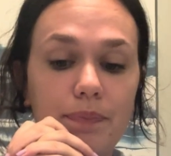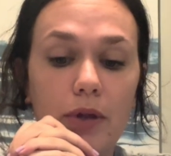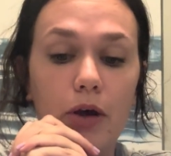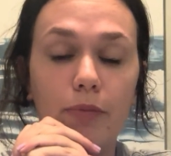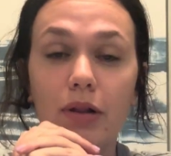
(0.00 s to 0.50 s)

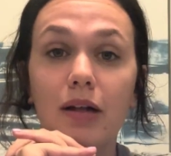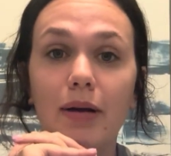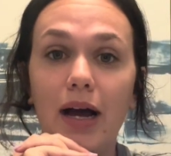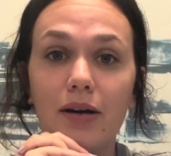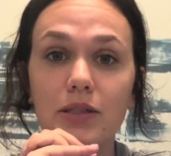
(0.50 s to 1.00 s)
Hope
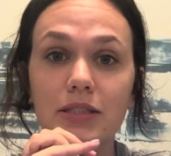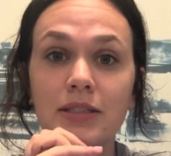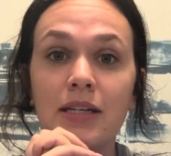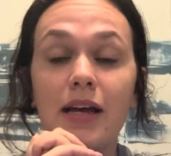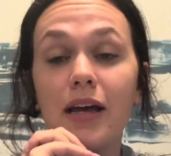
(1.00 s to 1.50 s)
Clubhouse
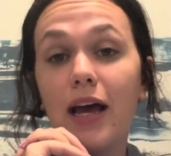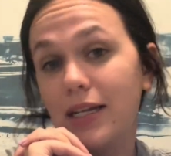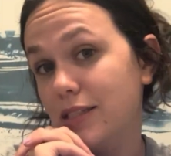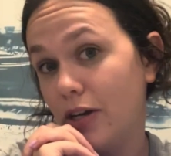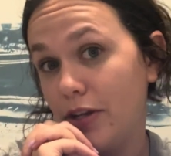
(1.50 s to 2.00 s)
as
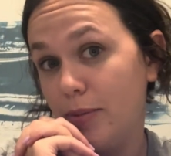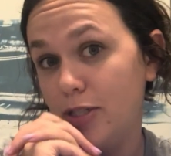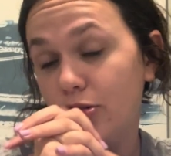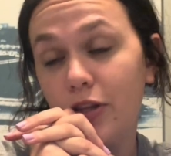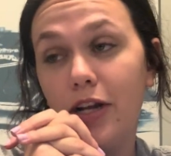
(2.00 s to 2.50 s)
an
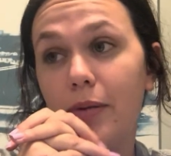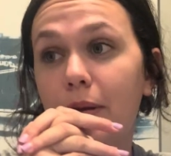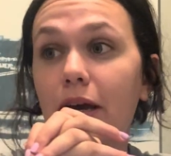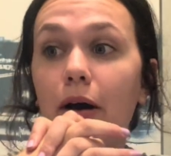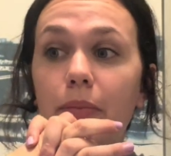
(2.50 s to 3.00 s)
occupational therapy
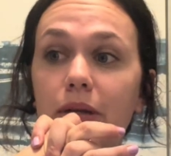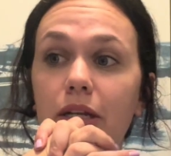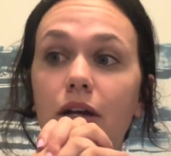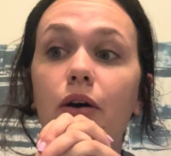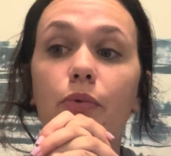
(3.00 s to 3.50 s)
helping
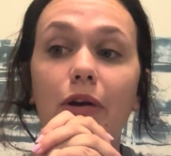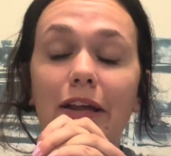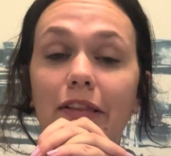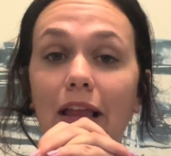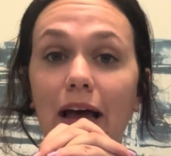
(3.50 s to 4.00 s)

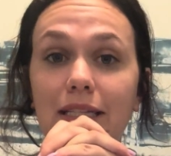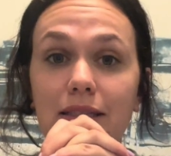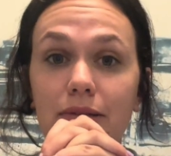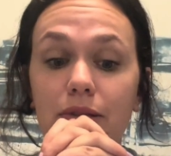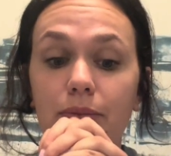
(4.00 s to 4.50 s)
run that
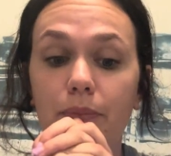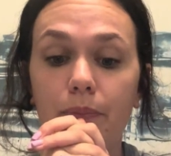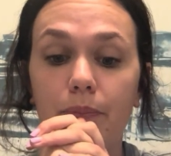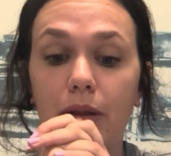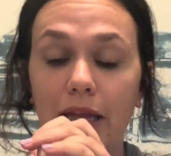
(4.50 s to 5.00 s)

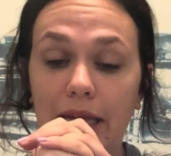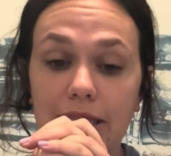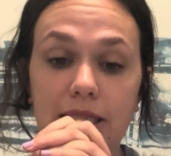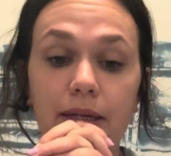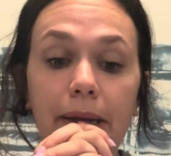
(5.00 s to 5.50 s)
place.
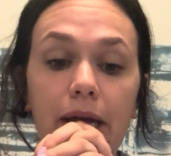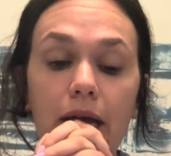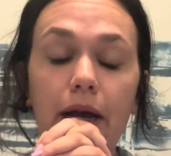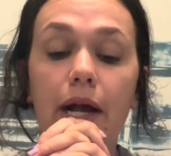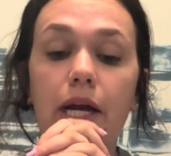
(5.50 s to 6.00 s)

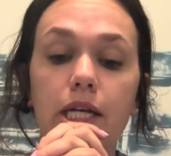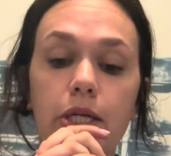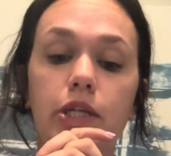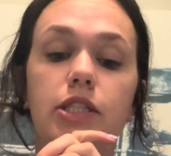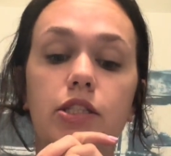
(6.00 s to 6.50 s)

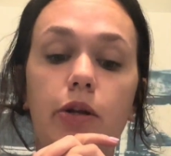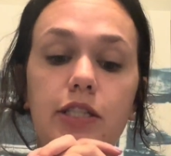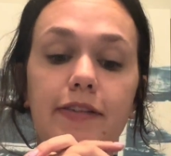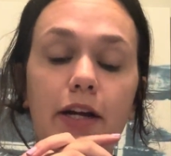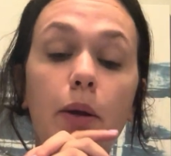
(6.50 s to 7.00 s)
So it is
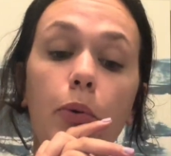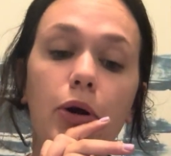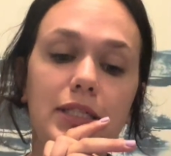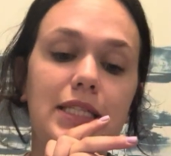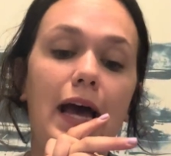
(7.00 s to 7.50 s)
very
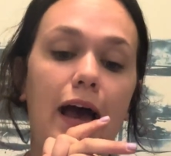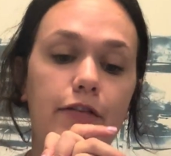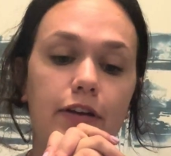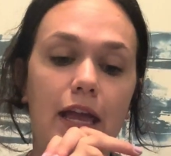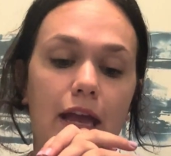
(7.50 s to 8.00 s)
important to
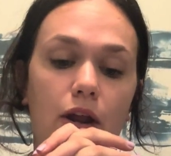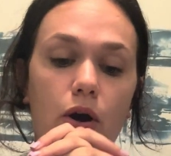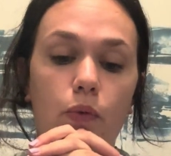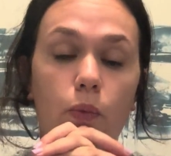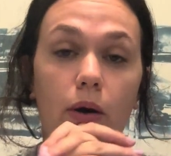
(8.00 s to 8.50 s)
advocate
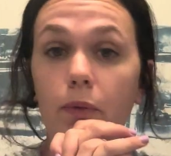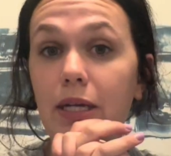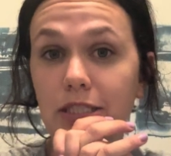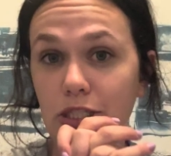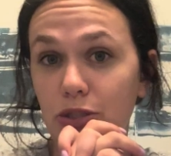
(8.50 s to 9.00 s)
on what
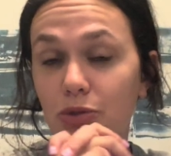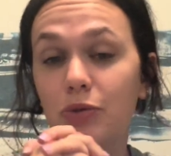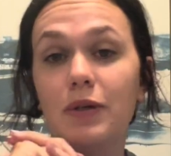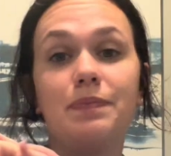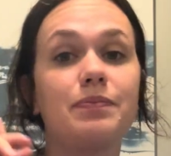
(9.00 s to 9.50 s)
we
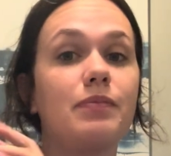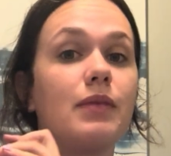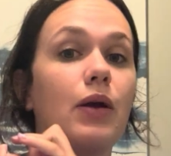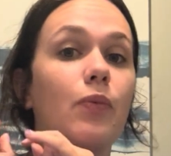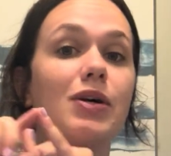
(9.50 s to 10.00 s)
do,
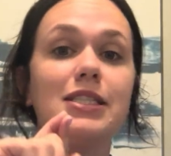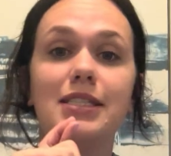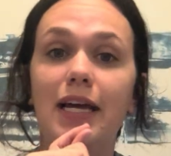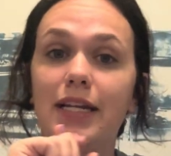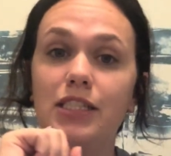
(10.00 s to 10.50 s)
what
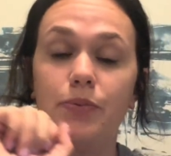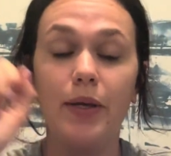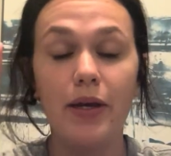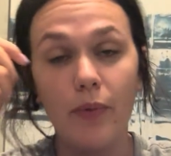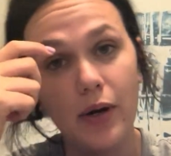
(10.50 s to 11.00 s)
settings we
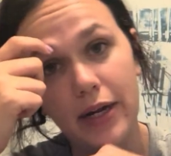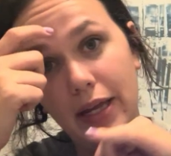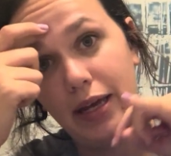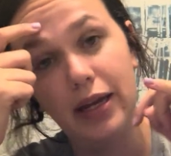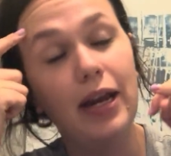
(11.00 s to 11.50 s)
can work
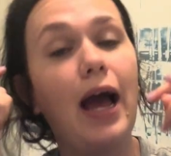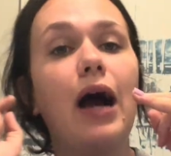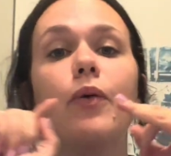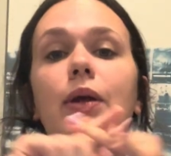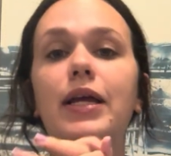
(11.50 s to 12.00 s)
in,
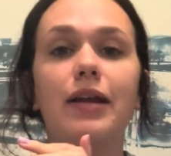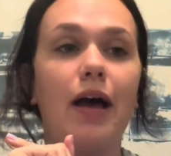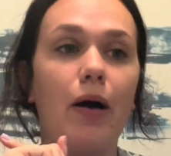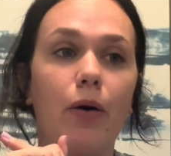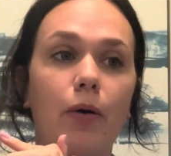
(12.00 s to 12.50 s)
how we can
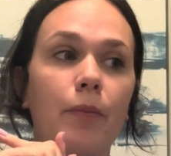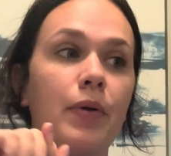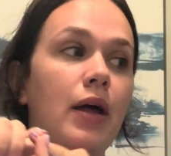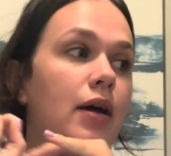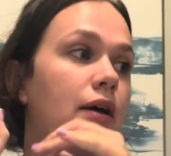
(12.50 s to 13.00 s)
help
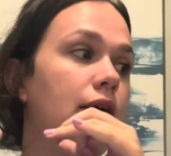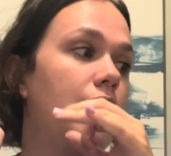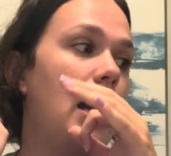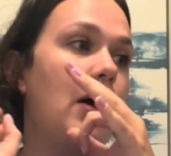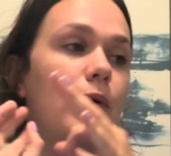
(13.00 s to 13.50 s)

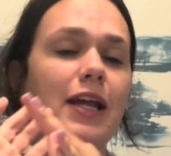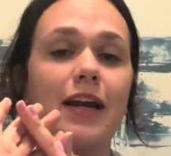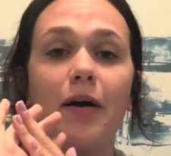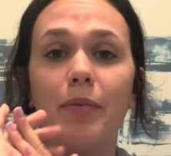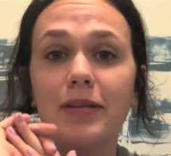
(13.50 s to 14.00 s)

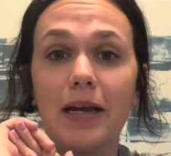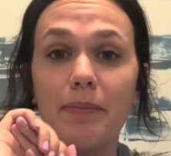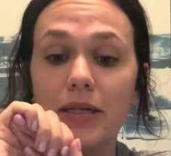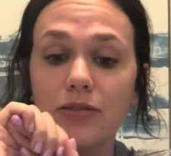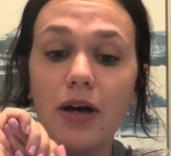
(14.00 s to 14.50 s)
in like
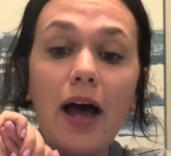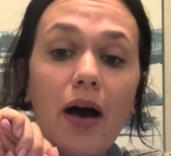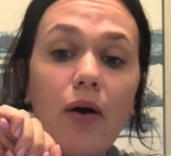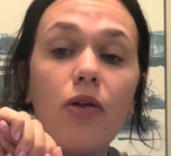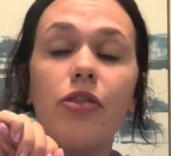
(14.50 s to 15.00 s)
mental
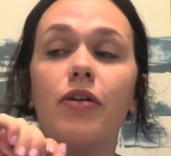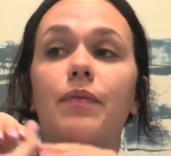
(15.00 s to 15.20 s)
health,